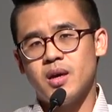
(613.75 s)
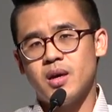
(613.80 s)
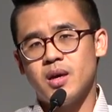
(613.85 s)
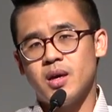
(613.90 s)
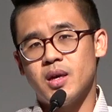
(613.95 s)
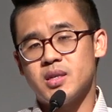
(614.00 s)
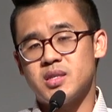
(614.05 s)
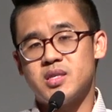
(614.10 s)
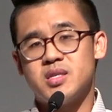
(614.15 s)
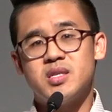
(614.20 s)

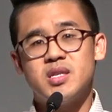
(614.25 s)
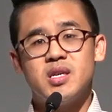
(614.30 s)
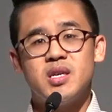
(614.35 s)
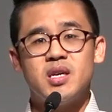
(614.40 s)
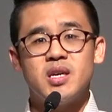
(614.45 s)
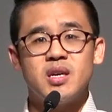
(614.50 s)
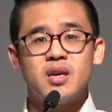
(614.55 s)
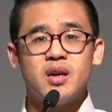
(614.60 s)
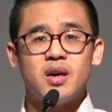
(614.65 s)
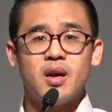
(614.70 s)
It's
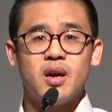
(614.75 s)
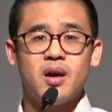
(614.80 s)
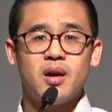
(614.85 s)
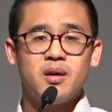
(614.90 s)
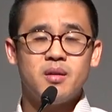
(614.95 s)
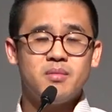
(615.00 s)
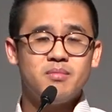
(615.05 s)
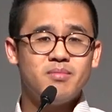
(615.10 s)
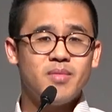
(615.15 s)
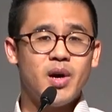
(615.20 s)
seeing
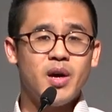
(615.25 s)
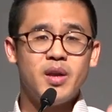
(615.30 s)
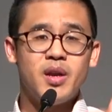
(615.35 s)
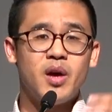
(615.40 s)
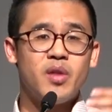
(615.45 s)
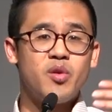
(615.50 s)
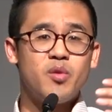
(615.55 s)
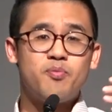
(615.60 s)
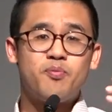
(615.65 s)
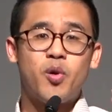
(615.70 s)

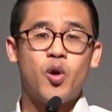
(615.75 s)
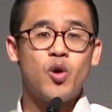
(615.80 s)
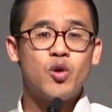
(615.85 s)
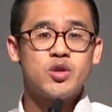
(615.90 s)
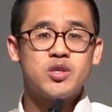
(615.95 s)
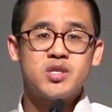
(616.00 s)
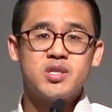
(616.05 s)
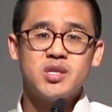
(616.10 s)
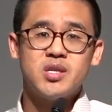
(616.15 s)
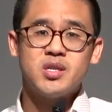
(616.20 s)
another
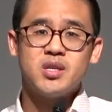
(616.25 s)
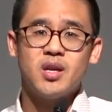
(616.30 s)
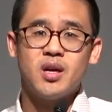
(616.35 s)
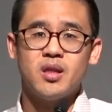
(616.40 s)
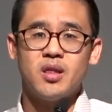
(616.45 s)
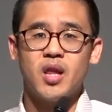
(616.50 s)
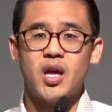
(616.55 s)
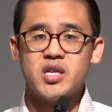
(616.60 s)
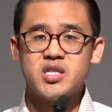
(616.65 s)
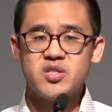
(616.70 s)
person
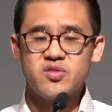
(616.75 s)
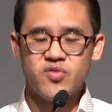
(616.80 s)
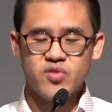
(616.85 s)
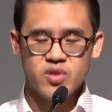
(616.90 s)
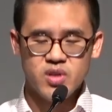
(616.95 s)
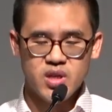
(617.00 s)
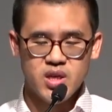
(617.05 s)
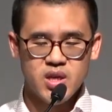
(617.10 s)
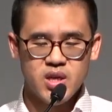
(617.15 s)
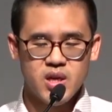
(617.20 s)

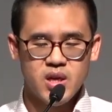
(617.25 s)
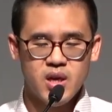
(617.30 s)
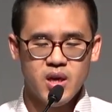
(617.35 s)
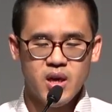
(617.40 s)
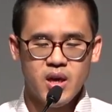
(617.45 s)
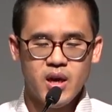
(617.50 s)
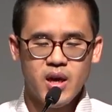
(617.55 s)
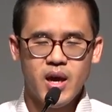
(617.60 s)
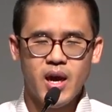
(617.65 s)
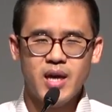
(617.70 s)
lustfully
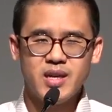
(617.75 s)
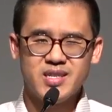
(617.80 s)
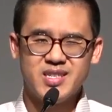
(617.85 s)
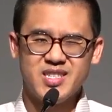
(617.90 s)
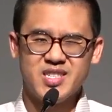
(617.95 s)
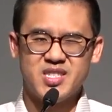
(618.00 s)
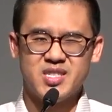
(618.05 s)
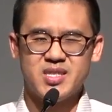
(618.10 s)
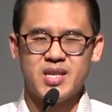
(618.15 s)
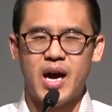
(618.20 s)
and
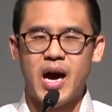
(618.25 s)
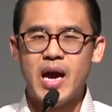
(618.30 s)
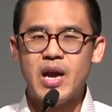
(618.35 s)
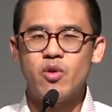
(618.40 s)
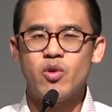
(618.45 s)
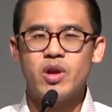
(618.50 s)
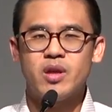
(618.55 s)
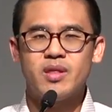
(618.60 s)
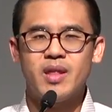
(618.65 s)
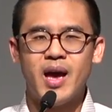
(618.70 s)

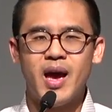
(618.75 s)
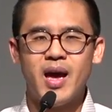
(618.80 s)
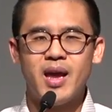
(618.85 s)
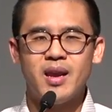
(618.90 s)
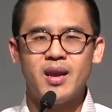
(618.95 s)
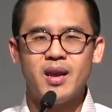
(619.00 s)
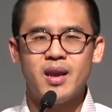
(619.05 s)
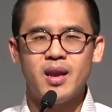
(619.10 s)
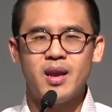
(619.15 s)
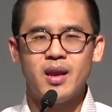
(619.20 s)
desiring that
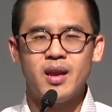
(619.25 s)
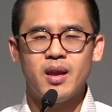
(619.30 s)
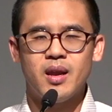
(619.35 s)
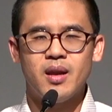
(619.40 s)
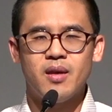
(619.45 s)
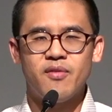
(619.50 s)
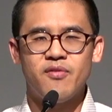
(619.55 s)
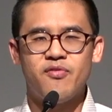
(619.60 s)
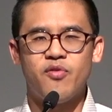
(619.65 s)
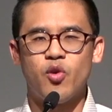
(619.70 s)

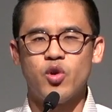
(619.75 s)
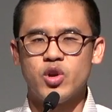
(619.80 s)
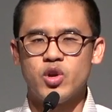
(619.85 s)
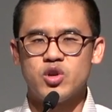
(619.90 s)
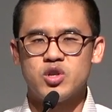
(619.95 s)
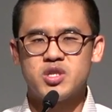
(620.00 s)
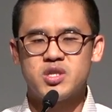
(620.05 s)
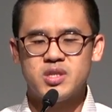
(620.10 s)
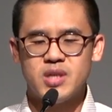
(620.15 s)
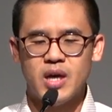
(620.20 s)
for
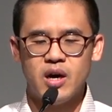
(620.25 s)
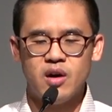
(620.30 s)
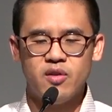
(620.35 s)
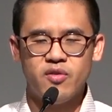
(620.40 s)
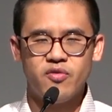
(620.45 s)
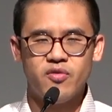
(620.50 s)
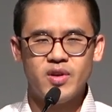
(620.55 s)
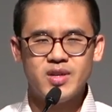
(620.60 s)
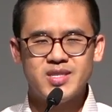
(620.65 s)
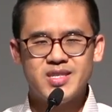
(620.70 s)

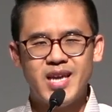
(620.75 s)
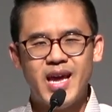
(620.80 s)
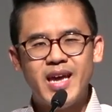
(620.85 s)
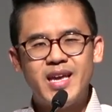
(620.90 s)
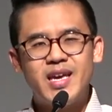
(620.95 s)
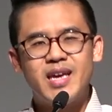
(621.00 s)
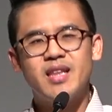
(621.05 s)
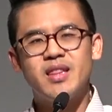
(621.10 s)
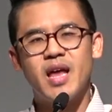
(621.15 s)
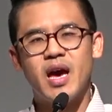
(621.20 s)
yourself,
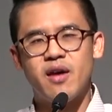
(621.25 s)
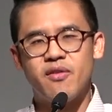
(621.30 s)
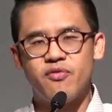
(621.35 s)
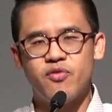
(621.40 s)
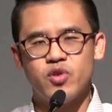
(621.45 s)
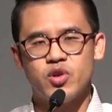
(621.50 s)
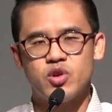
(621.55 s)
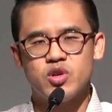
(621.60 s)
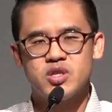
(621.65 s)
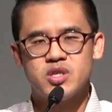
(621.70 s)
taking that
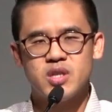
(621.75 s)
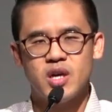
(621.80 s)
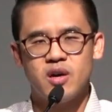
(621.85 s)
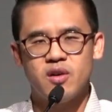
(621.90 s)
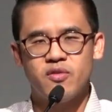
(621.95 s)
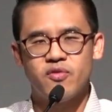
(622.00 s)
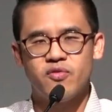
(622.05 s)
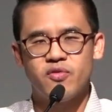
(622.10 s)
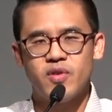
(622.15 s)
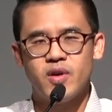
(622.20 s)
for
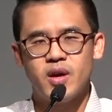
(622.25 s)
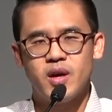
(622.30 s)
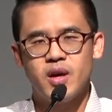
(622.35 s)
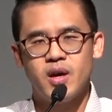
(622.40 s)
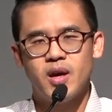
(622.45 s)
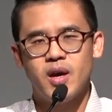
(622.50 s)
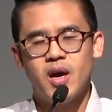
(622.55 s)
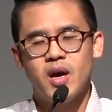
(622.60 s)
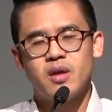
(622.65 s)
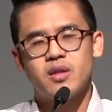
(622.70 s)
yourself,
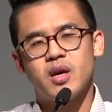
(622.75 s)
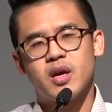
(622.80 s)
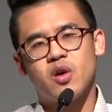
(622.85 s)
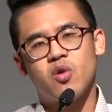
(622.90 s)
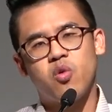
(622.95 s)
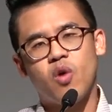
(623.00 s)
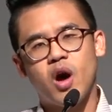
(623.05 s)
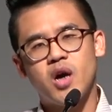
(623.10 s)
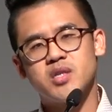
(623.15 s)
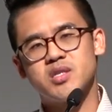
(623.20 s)
that
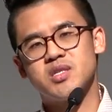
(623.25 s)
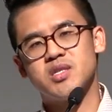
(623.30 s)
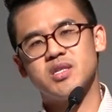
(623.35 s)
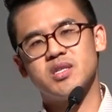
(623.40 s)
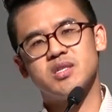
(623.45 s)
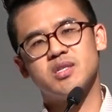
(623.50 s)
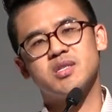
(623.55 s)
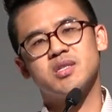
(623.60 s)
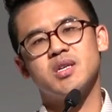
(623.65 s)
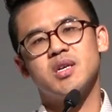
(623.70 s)

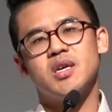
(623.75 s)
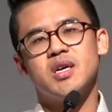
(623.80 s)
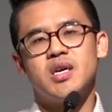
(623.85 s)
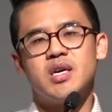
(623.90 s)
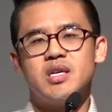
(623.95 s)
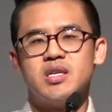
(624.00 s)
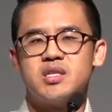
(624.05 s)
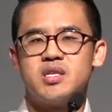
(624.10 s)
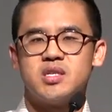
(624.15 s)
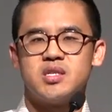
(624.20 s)
crosses
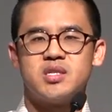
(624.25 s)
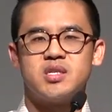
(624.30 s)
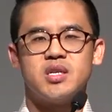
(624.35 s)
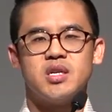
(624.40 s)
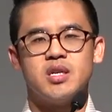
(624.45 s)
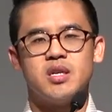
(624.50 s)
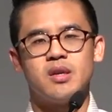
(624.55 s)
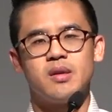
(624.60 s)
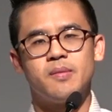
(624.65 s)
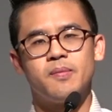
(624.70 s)
into sin.